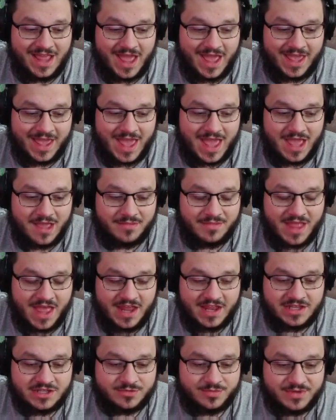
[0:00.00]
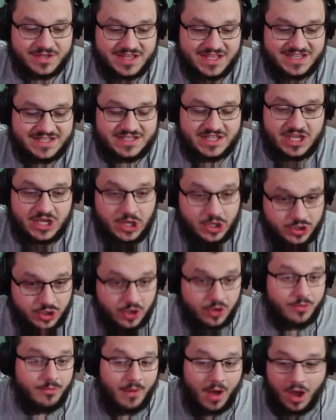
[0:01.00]
a game that is releasing
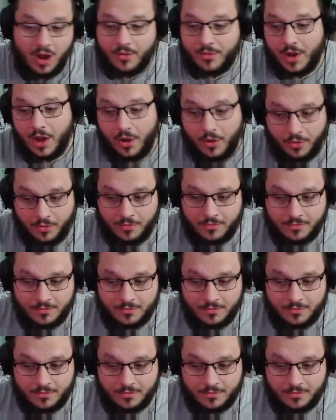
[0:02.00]
tomorrow.